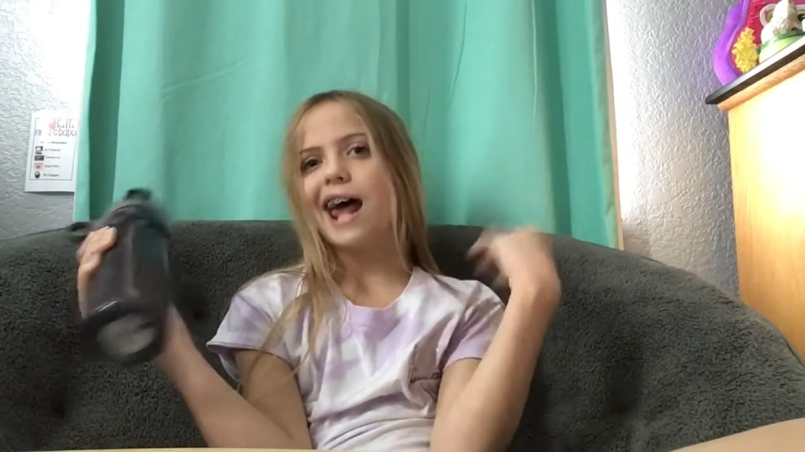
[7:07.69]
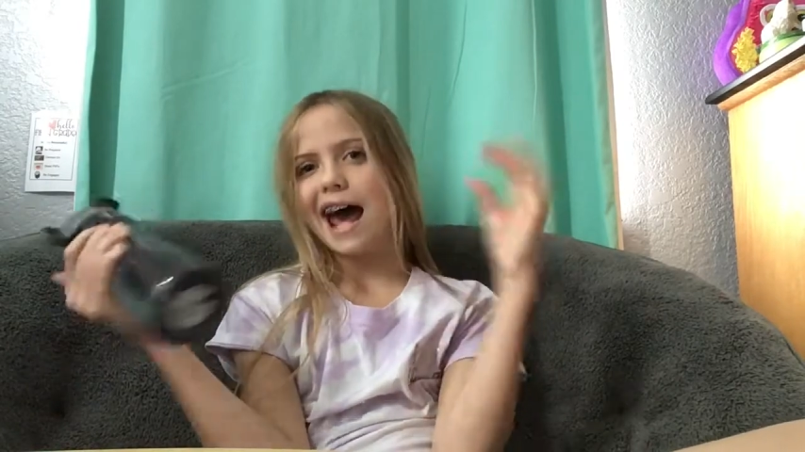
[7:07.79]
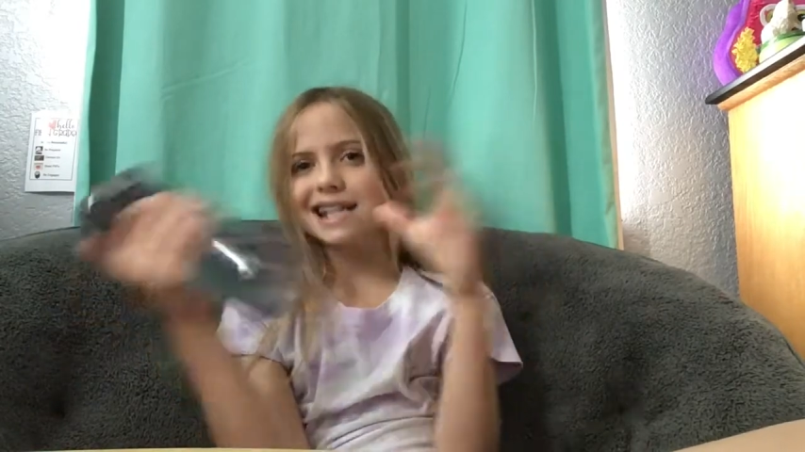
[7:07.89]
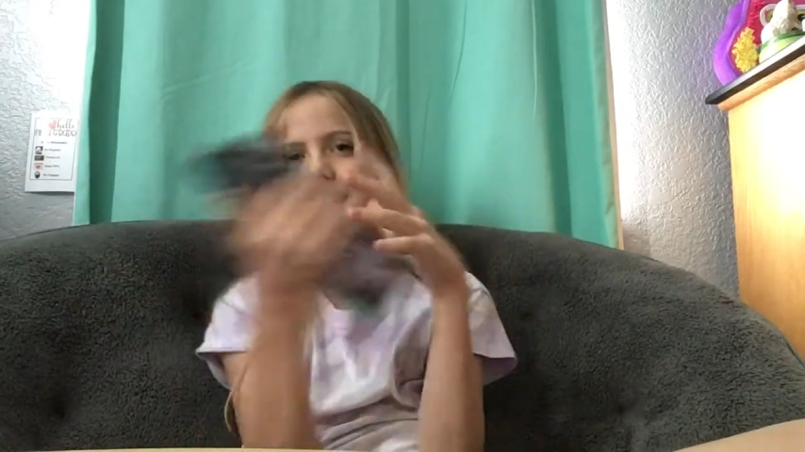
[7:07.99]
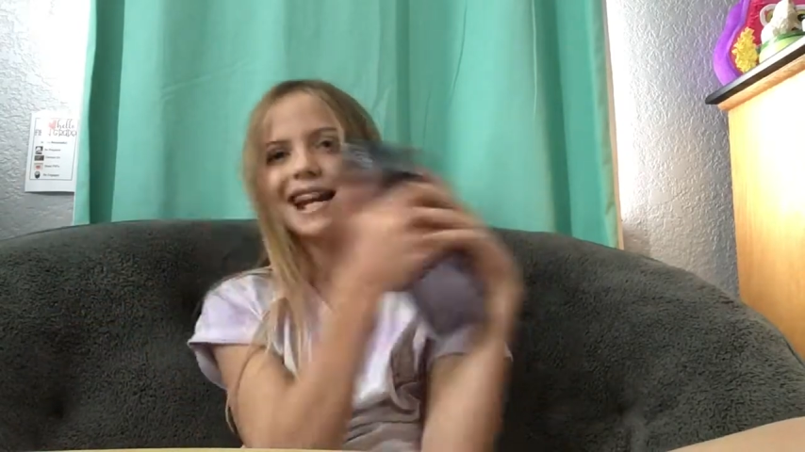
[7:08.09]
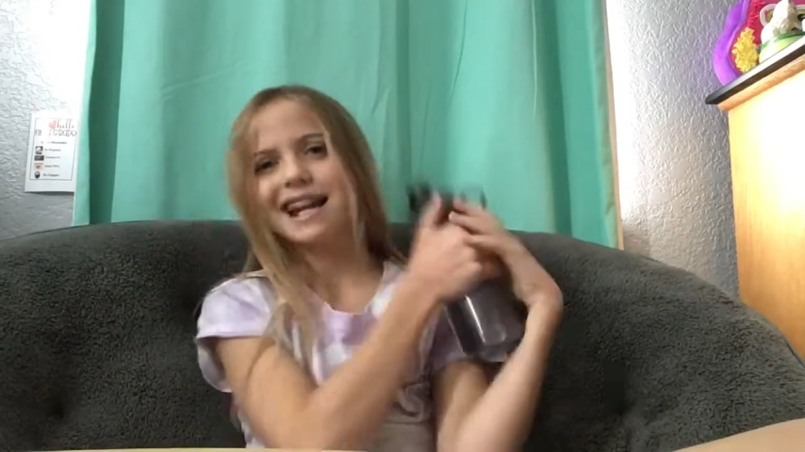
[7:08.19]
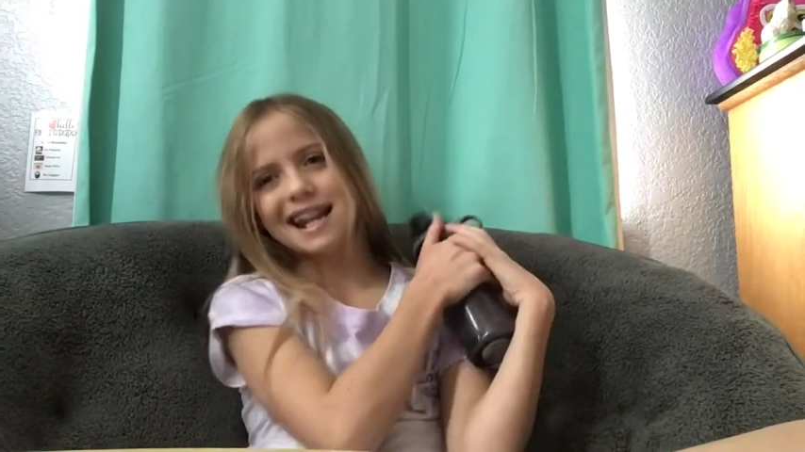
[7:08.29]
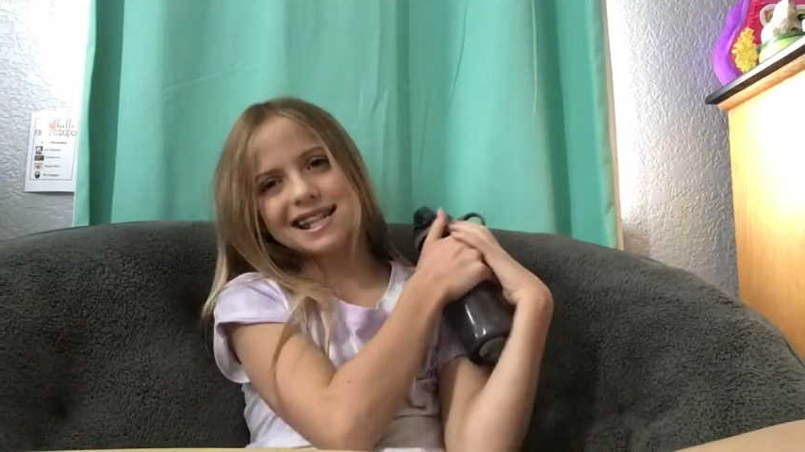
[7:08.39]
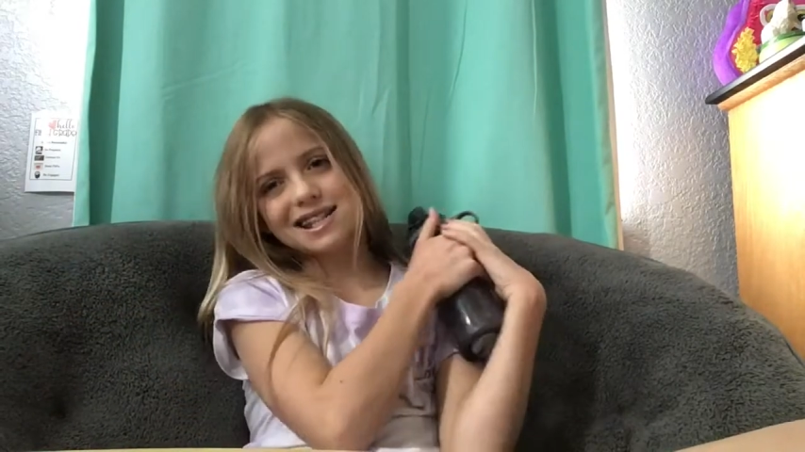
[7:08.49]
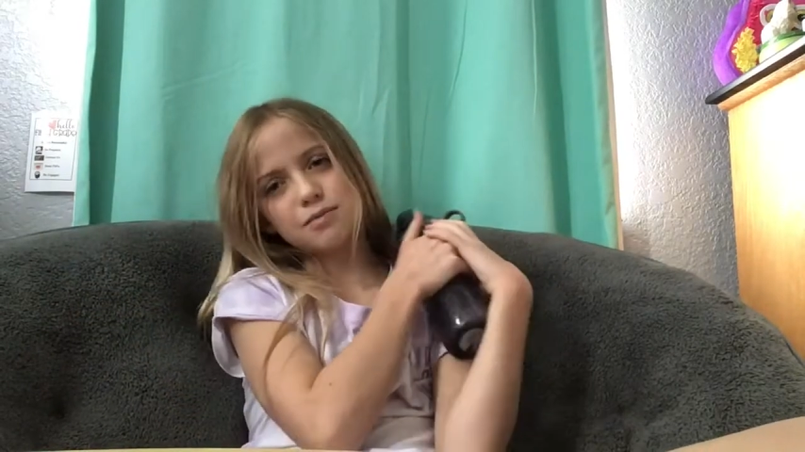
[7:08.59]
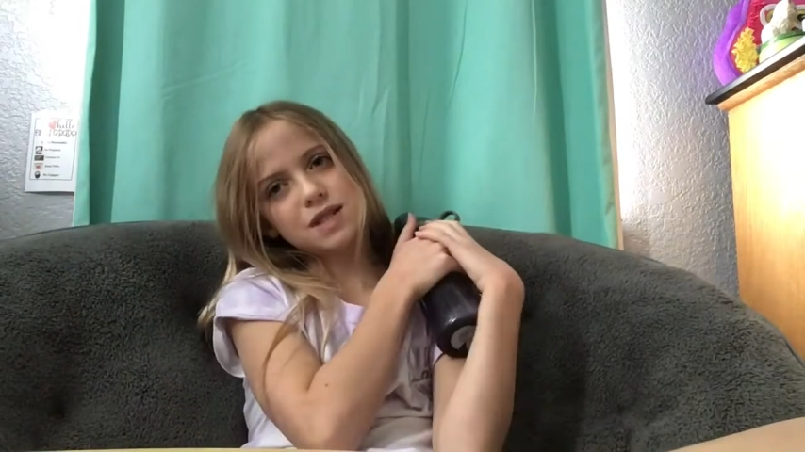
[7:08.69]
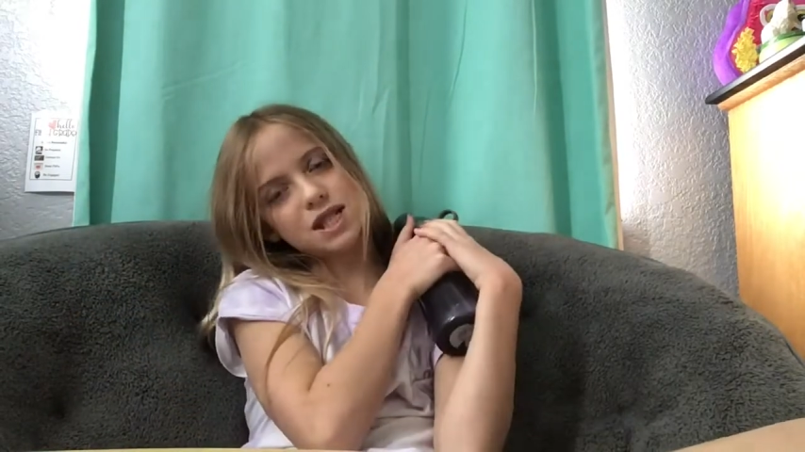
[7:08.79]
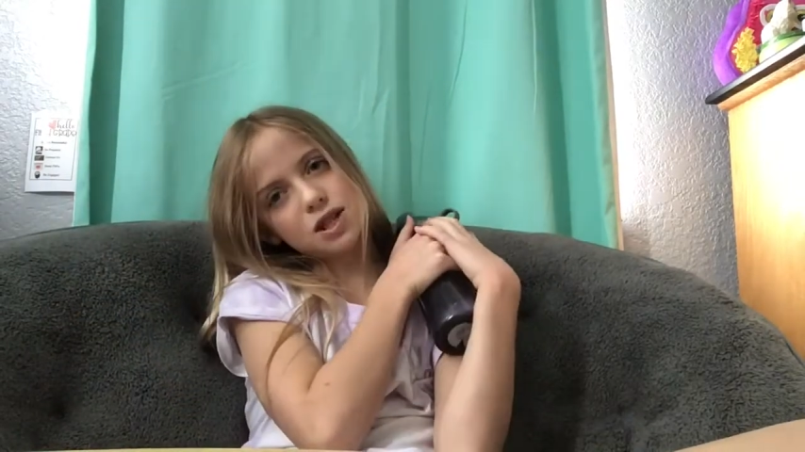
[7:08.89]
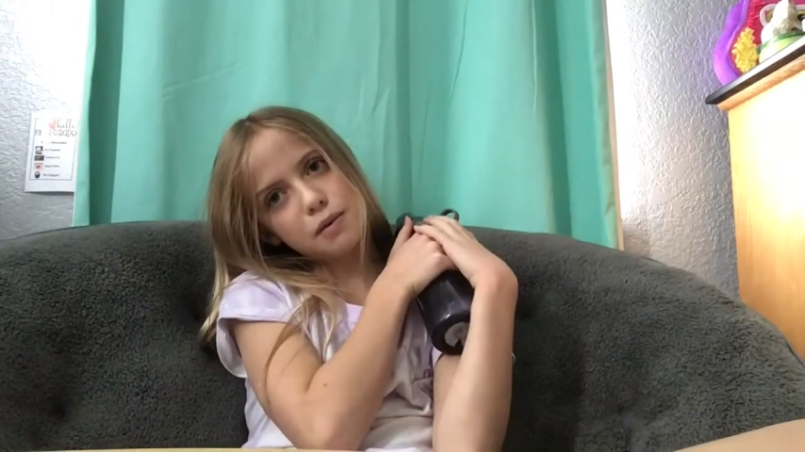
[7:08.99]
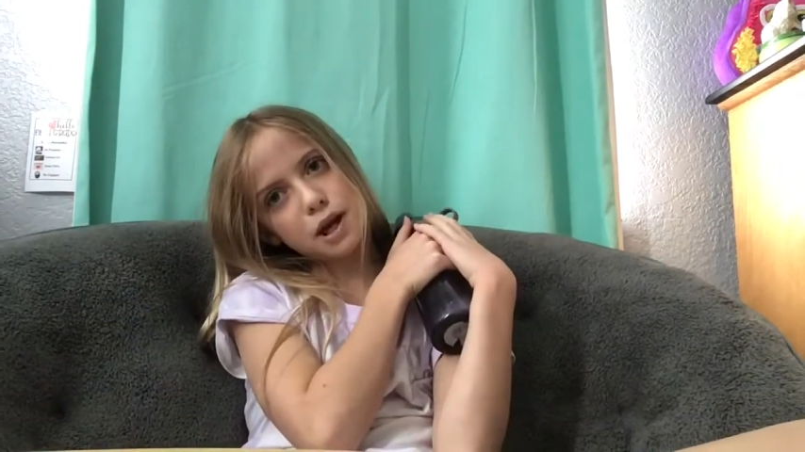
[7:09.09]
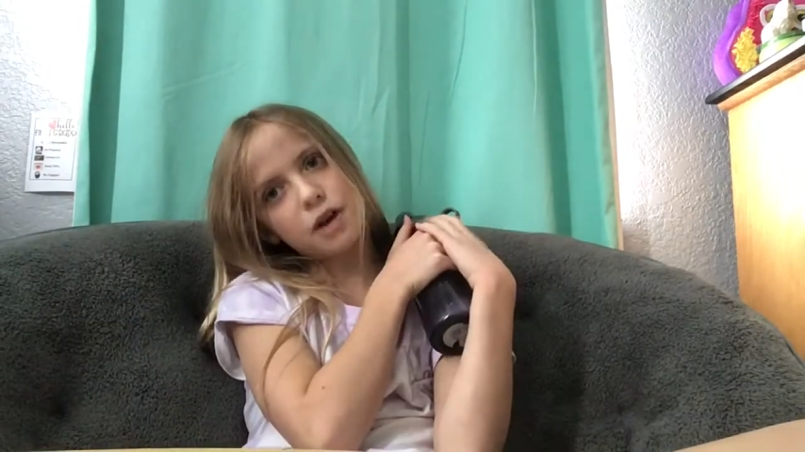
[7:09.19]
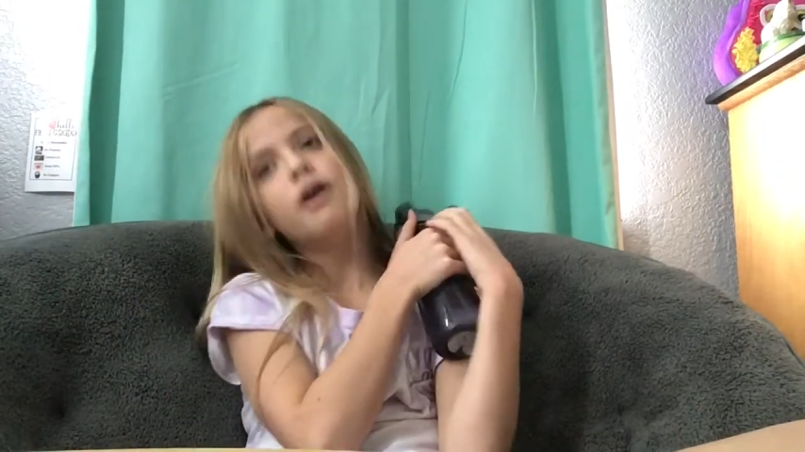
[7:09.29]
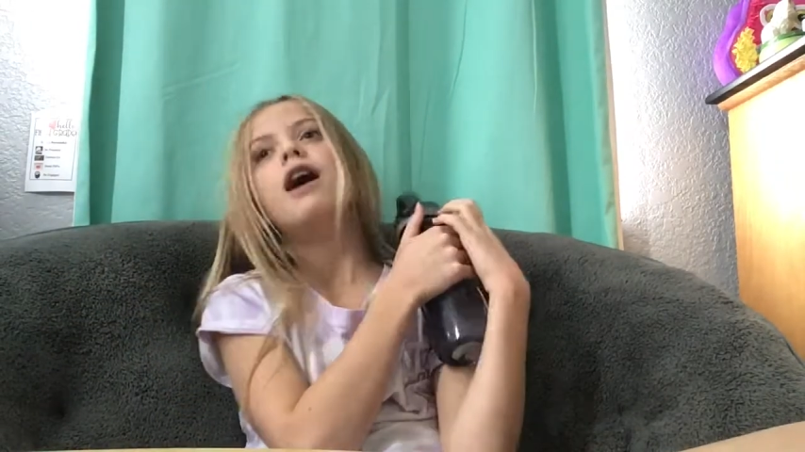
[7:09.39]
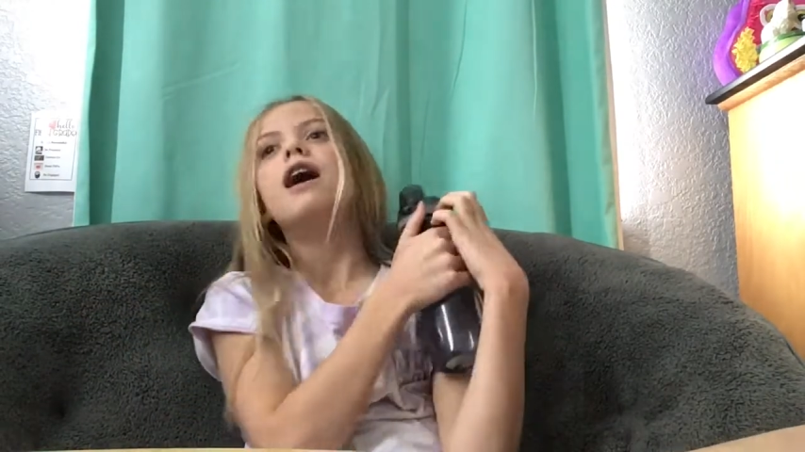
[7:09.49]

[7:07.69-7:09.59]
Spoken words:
Has a condensed, it's super cute.